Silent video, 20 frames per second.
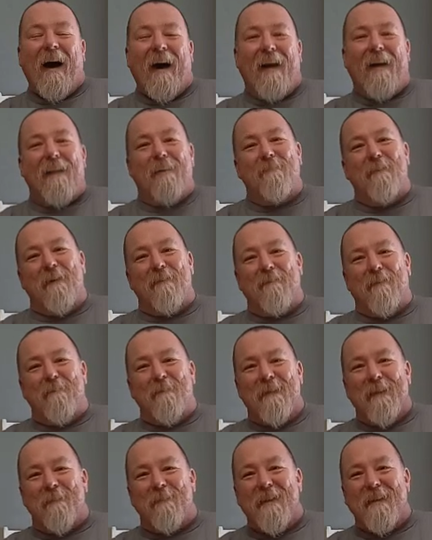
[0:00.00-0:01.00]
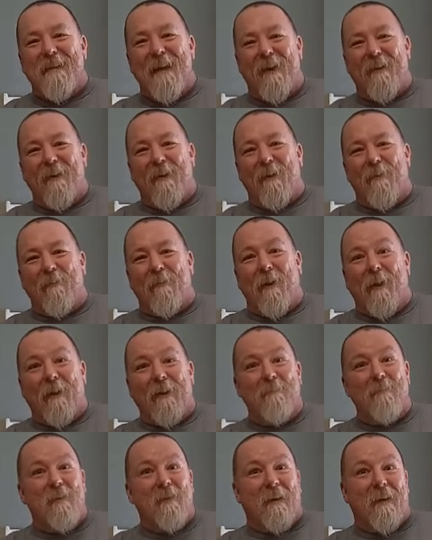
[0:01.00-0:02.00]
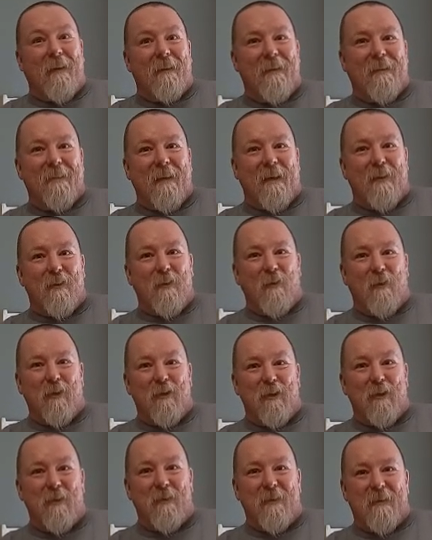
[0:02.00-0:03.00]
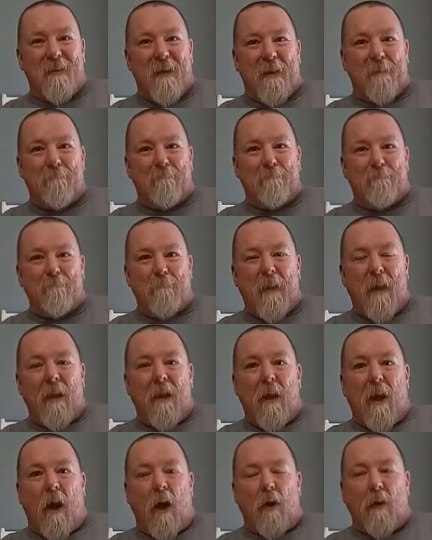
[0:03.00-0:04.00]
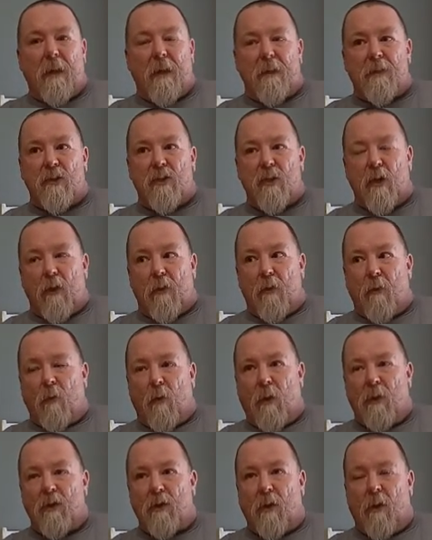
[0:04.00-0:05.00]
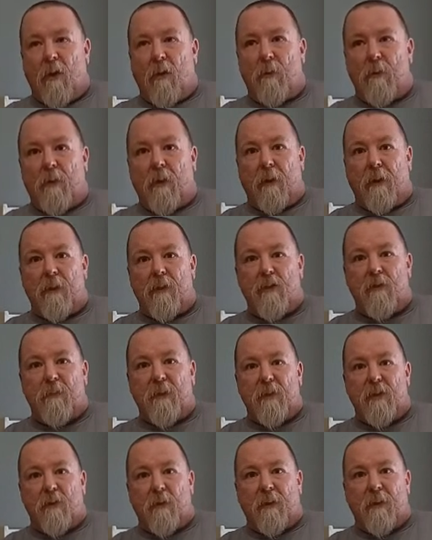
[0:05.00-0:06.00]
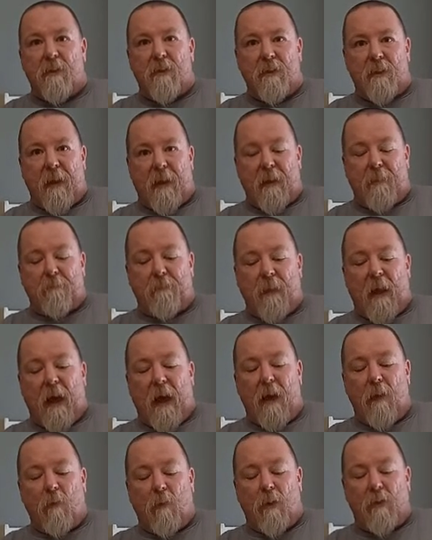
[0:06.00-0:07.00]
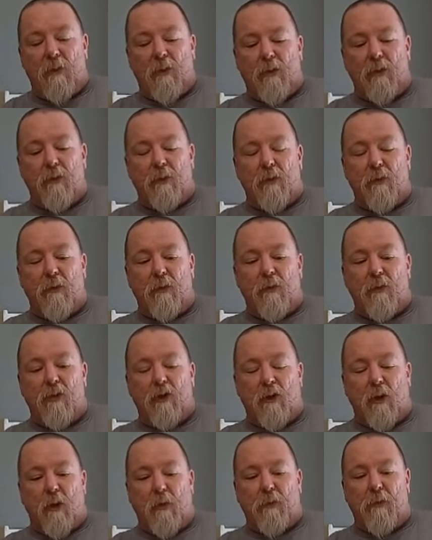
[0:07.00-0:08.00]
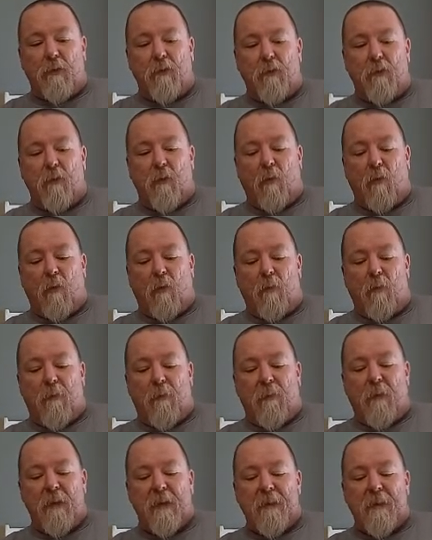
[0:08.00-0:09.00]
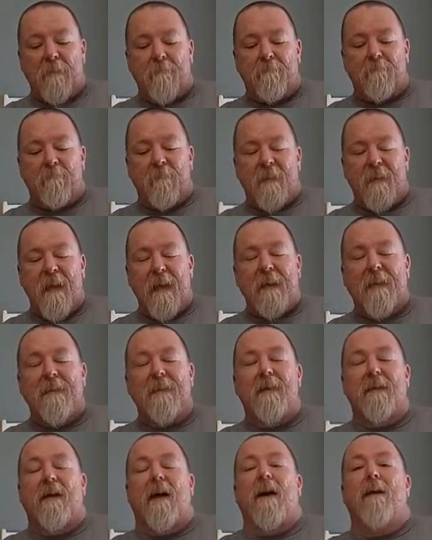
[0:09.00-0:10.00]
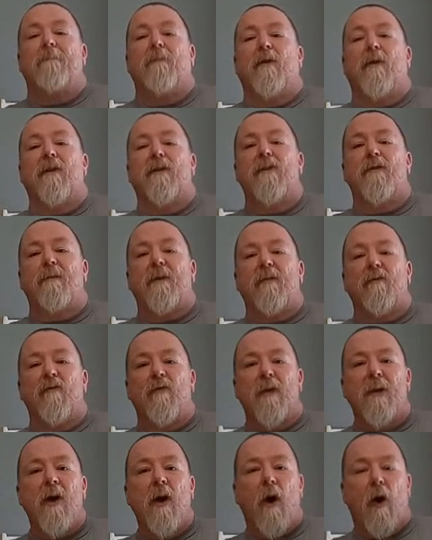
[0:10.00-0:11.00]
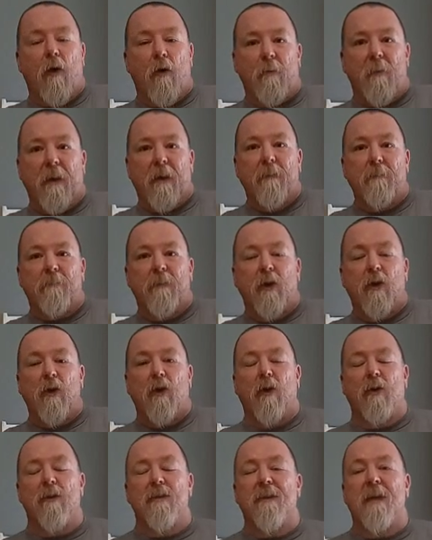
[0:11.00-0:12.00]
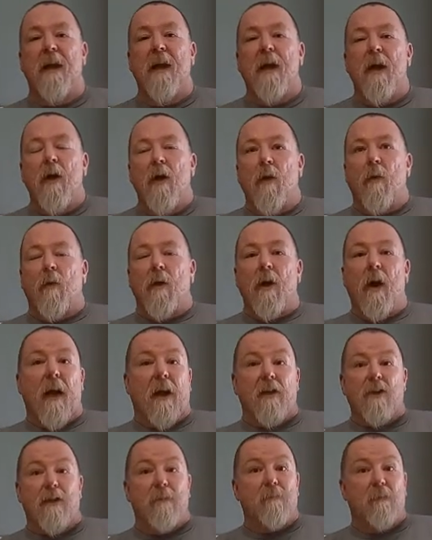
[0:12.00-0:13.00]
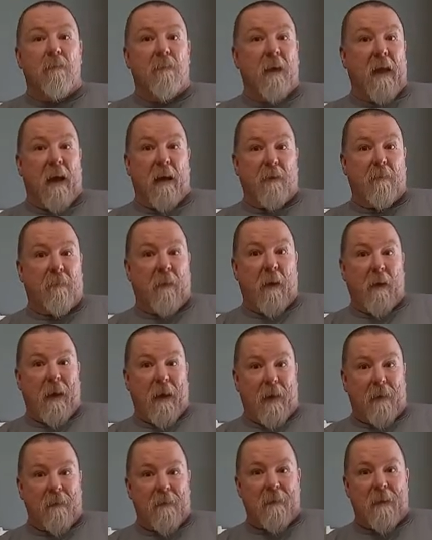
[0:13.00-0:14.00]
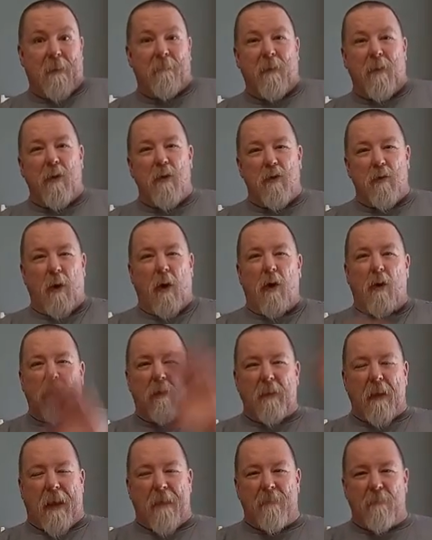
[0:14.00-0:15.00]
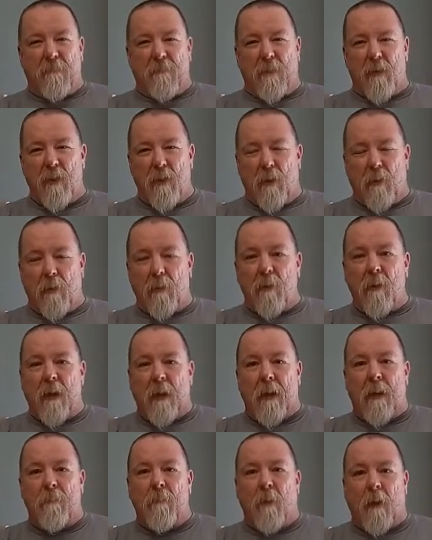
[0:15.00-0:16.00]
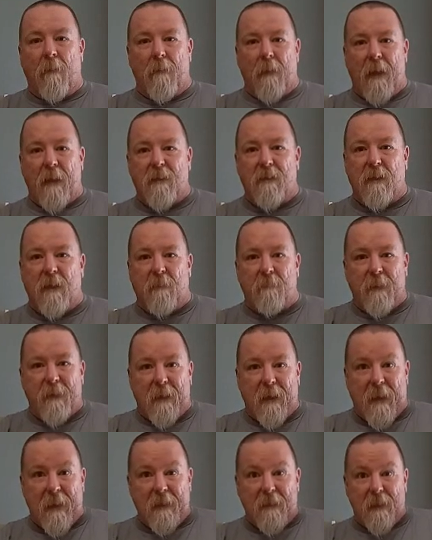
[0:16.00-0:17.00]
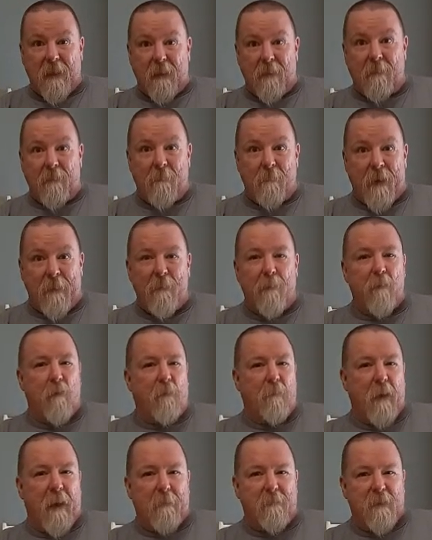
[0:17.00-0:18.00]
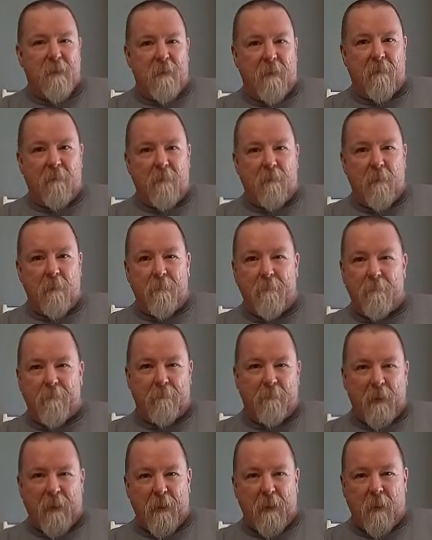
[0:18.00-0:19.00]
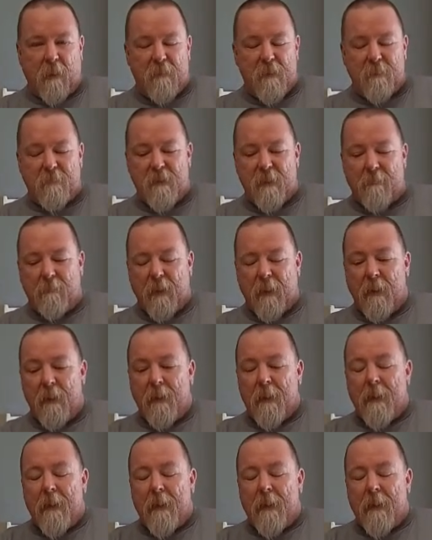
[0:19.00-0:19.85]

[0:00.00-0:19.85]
Hi, I'm Matt from Tubby Tarot. Welcome to another 10 Talk Tuesday. Okay, so what are we going to be doing today? I want to show you the decks that I'm going to be rehoming because we are actually moving out of our house. I'm going to do a whole other video on that a bit later in the month, or perhaps in the beginning of September.